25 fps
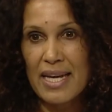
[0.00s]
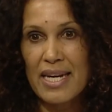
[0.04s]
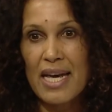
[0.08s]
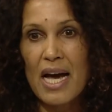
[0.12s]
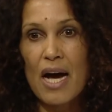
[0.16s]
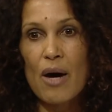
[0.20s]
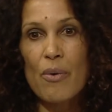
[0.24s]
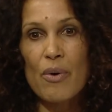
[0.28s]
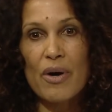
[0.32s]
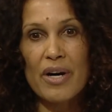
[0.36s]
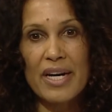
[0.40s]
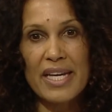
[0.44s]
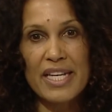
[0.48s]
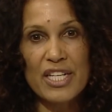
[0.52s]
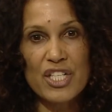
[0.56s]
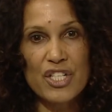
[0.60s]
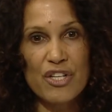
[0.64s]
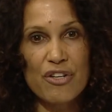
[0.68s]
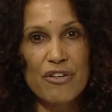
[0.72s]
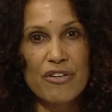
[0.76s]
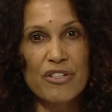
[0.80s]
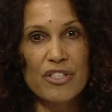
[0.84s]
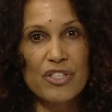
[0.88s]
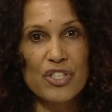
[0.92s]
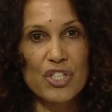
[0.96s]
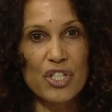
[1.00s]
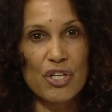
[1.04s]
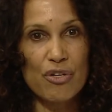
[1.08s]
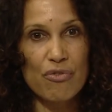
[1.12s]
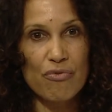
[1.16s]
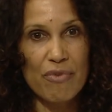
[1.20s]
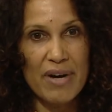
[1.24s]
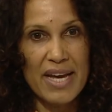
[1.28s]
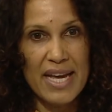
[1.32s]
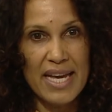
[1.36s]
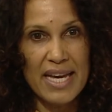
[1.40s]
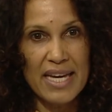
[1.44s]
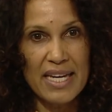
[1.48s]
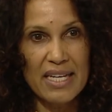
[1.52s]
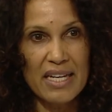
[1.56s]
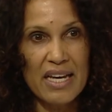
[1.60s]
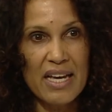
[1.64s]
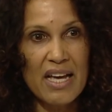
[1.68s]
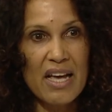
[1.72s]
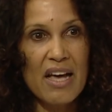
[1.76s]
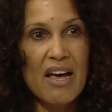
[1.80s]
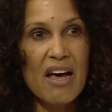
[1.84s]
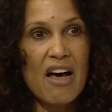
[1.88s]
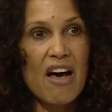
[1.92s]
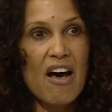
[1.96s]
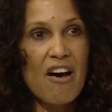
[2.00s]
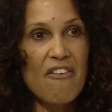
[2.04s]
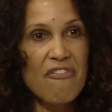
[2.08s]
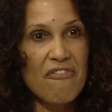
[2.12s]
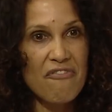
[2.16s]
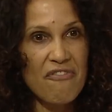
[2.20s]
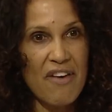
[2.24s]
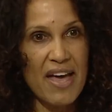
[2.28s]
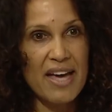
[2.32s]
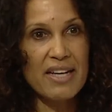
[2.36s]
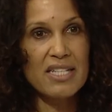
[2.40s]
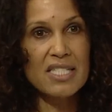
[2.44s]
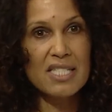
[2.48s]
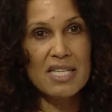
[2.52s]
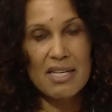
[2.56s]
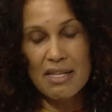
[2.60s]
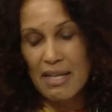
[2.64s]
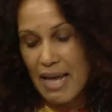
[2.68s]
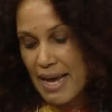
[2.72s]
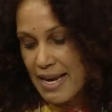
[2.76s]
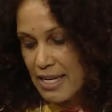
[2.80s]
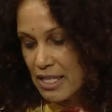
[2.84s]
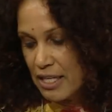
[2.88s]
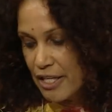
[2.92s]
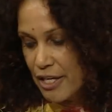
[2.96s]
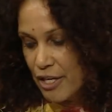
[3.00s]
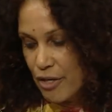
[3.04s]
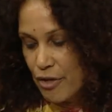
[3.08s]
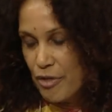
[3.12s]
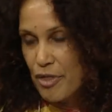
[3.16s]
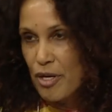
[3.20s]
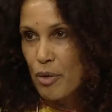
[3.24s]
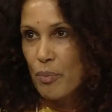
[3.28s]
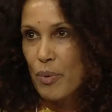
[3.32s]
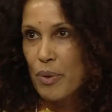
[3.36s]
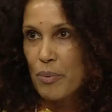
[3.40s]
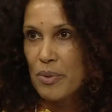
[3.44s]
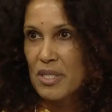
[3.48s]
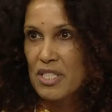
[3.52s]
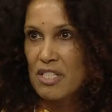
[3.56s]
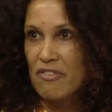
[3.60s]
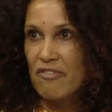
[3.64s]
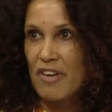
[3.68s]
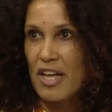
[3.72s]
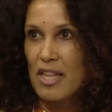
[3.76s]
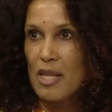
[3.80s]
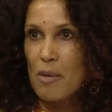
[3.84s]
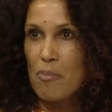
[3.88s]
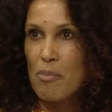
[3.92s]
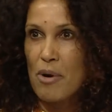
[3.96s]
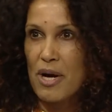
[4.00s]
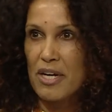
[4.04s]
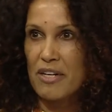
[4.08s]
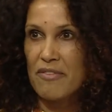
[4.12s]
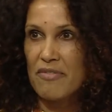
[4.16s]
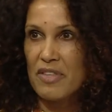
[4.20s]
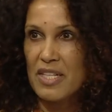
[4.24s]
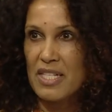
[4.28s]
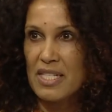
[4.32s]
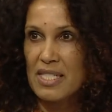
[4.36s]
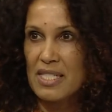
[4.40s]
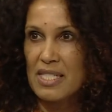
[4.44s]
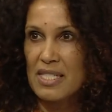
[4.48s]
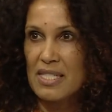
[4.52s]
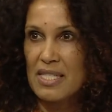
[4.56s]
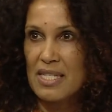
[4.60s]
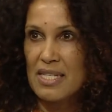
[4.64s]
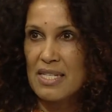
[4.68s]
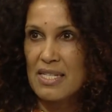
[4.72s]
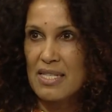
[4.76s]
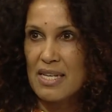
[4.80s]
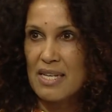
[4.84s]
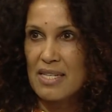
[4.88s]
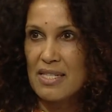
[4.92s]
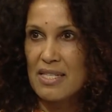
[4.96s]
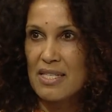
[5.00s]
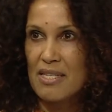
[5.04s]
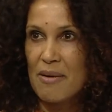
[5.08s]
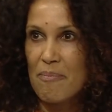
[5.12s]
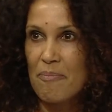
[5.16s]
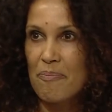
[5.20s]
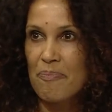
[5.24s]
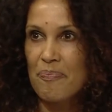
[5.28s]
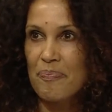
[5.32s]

and how our internal terrain affects the likelihood that we will develop one of these diseases.